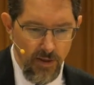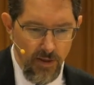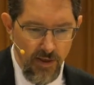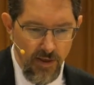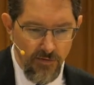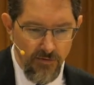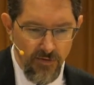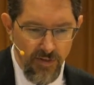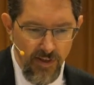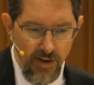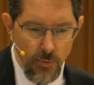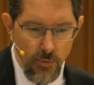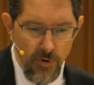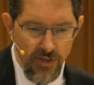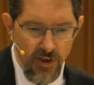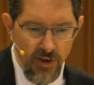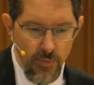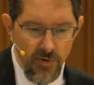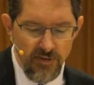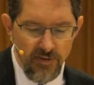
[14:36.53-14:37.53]
They fled
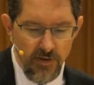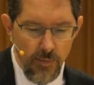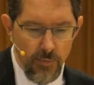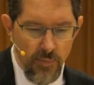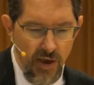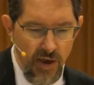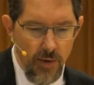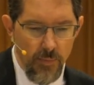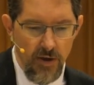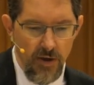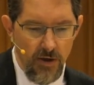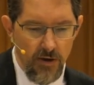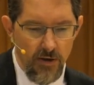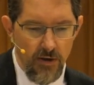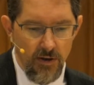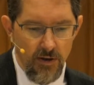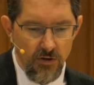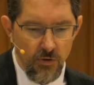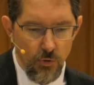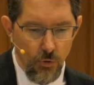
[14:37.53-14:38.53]
with him as a baby
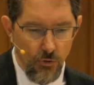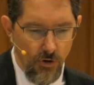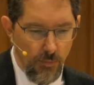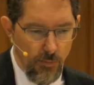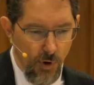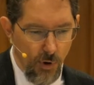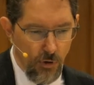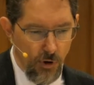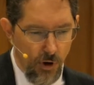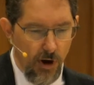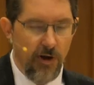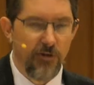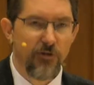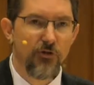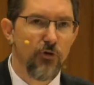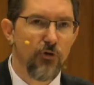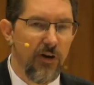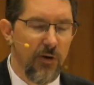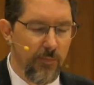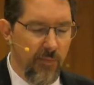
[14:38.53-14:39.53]
to a remote
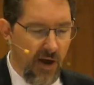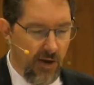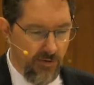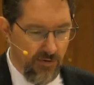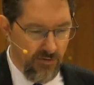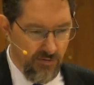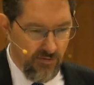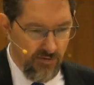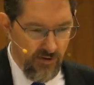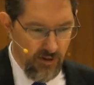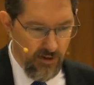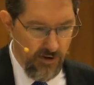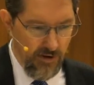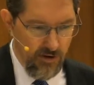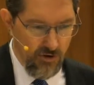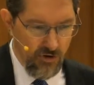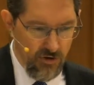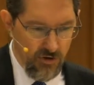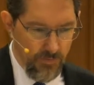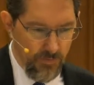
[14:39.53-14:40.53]
Austrian mountain
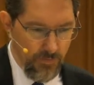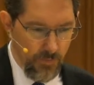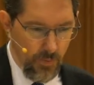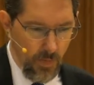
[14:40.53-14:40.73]
village.